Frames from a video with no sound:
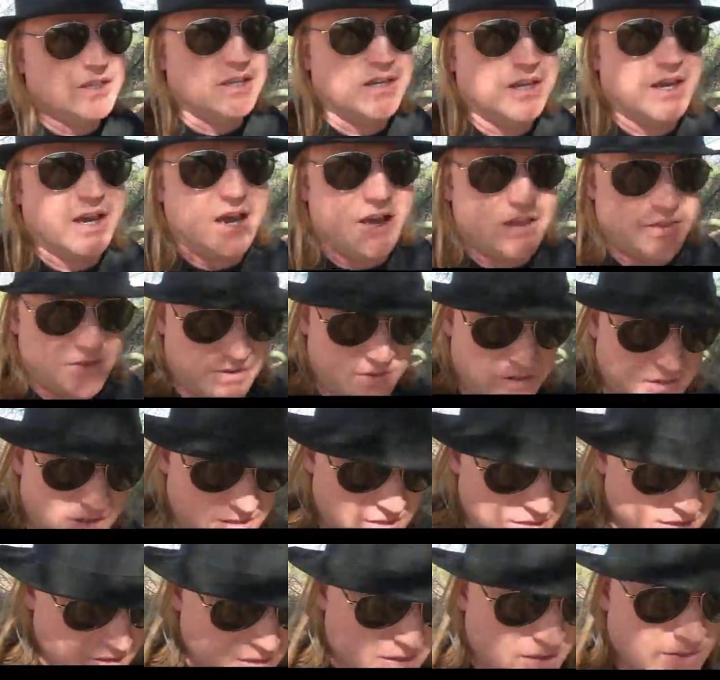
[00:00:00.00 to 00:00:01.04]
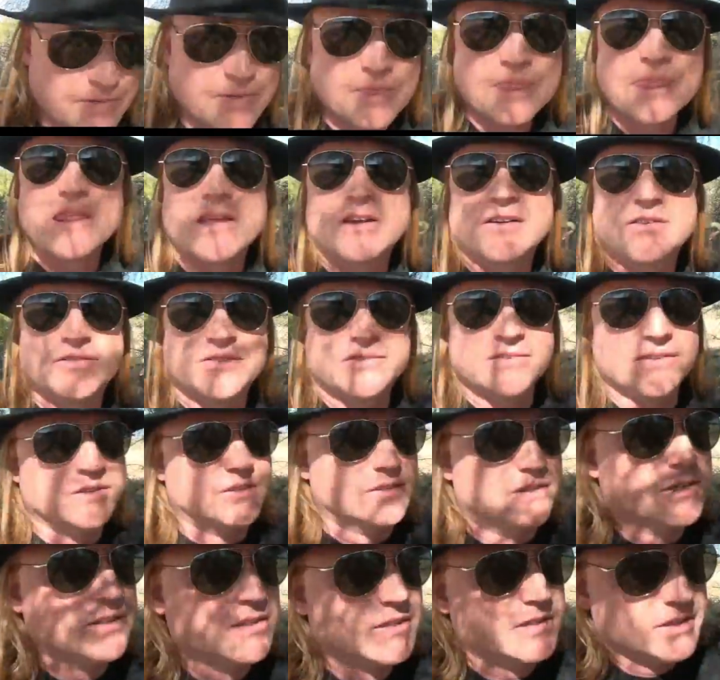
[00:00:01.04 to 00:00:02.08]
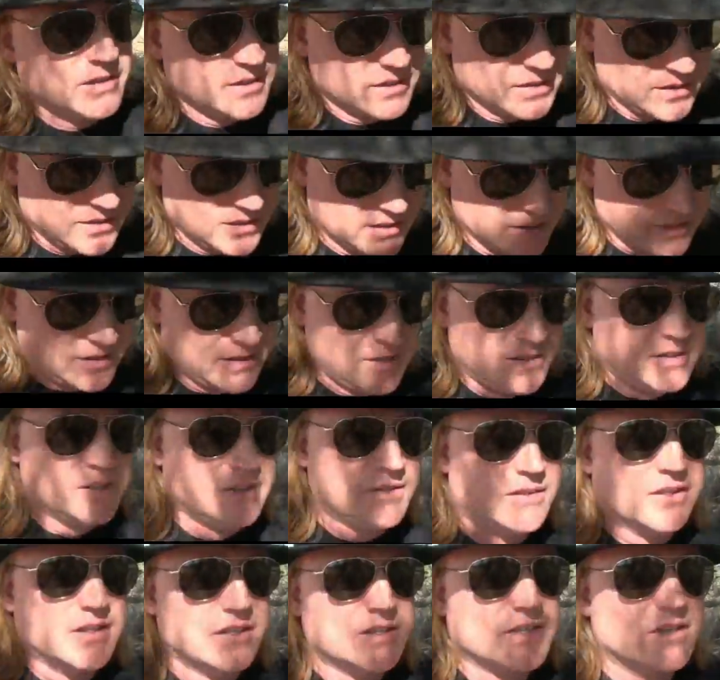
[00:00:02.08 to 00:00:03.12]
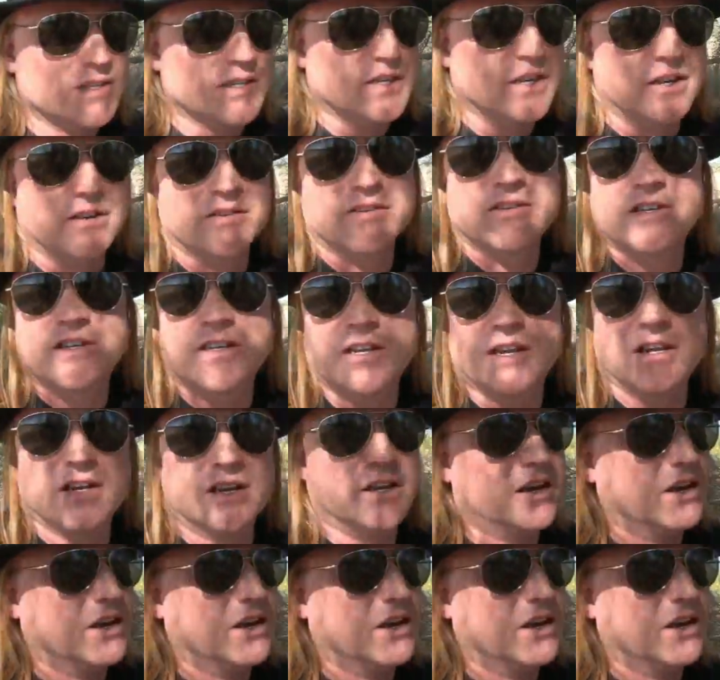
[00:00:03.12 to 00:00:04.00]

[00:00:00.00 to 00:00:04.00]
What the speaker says: gather food instead of standing